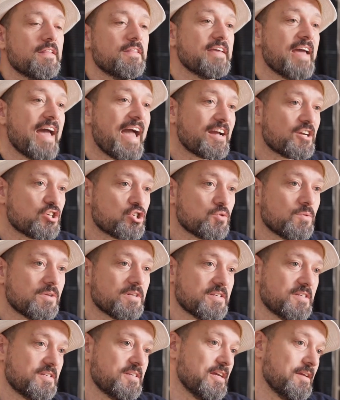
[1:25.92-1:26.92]
The actual
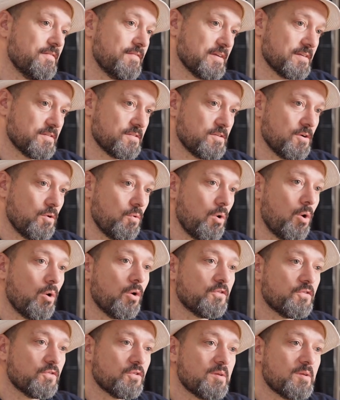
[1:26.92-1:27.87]
savings, though, also